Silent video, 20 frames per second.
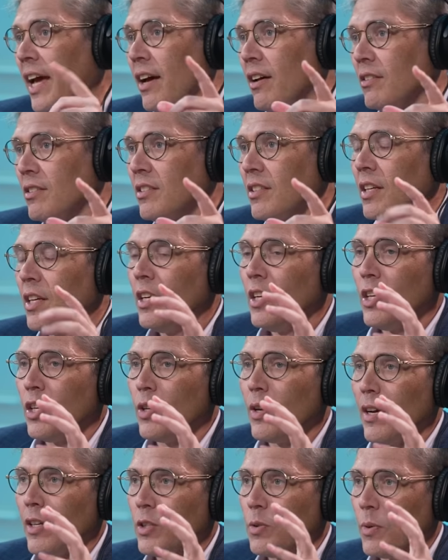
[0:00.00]
house,
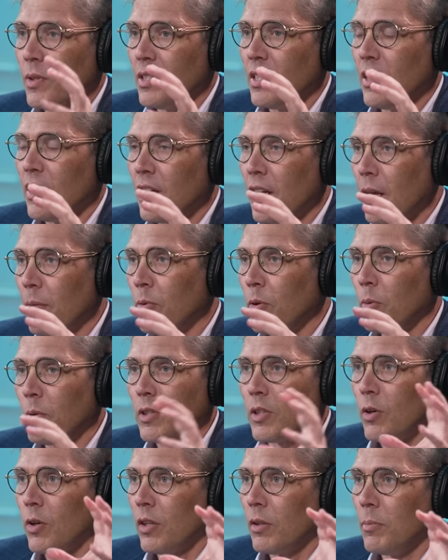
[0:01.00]
you actually want to see the neighborhood, what's
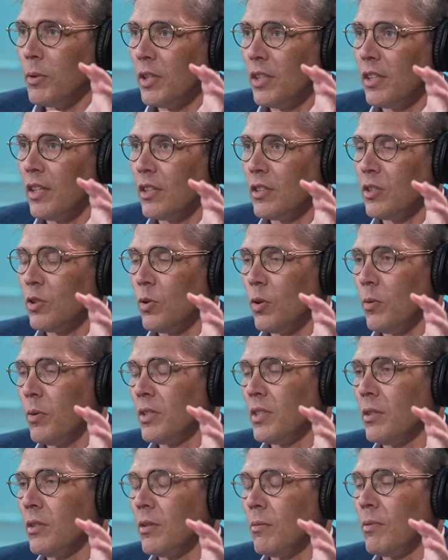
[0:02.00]
going on in the building next door. You want
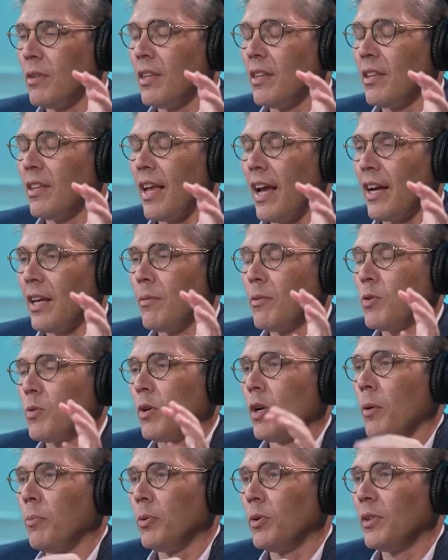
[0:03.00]
to see some documents, you
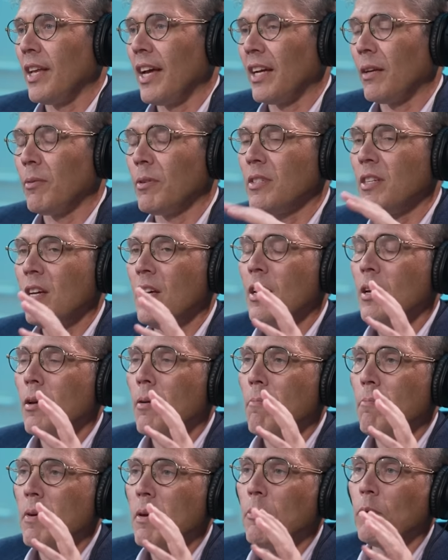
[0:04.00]
want to upload documents.
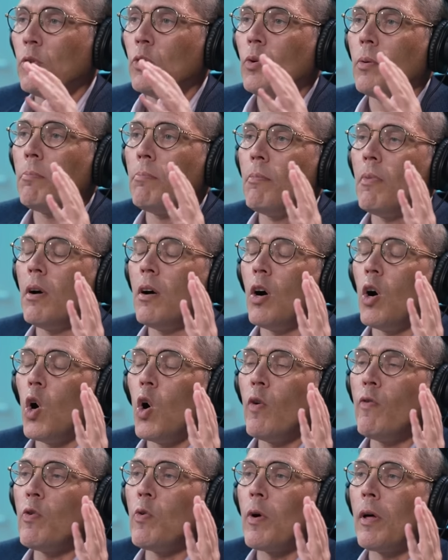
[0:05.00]
People do
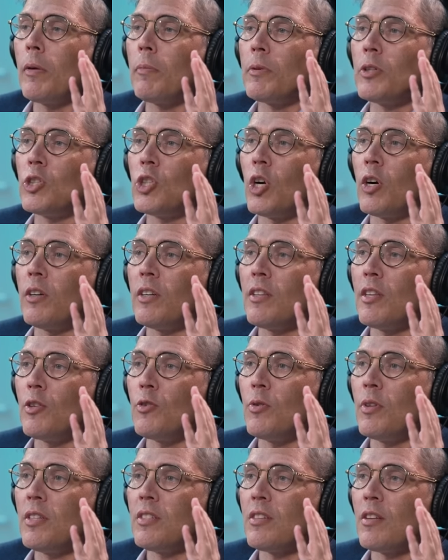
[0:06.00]
overwhelming majority. They
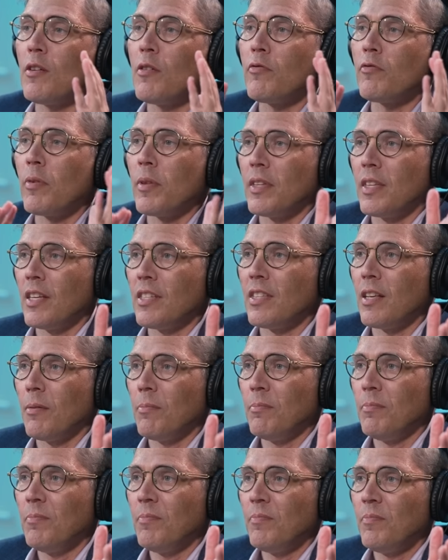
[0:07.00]
do this from the desktop.
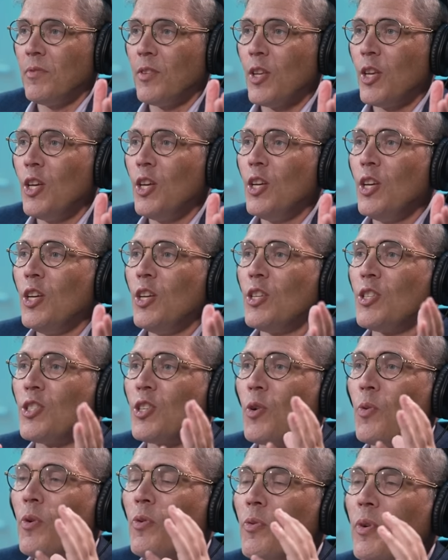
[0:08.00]

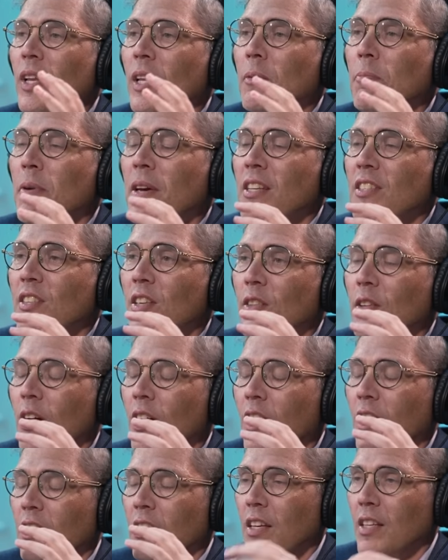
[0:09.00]
So we're really based on
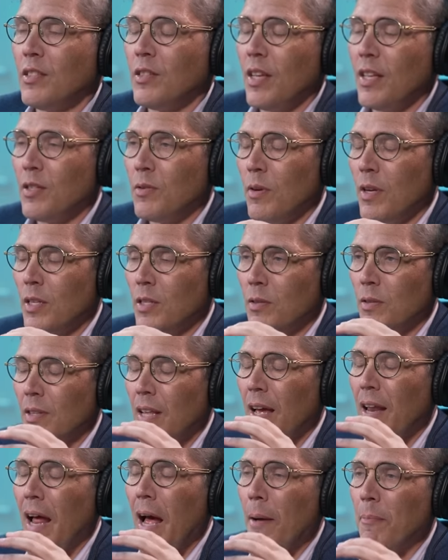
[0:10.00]
uh, it's it's it's
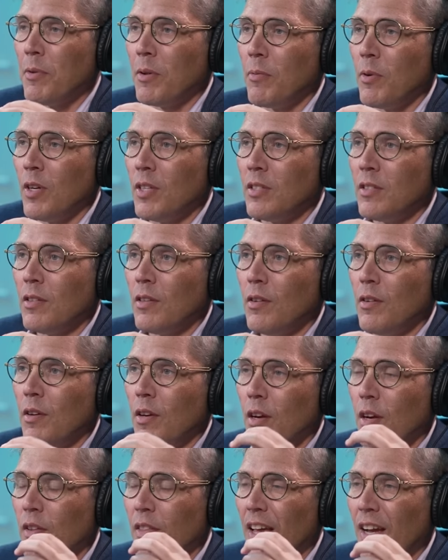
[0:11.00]
not optimized
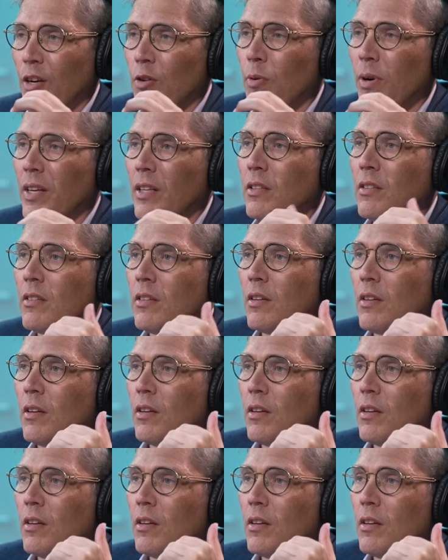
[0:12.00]
that great,